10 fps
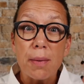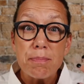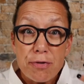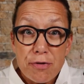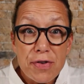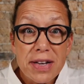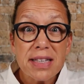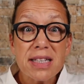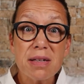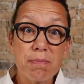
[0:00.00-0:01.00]

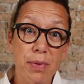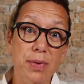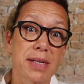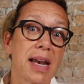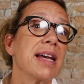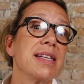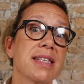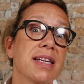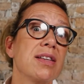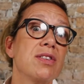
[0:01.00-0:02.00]
principles
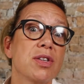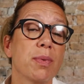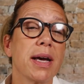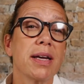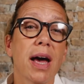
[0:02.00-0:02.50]
laced into it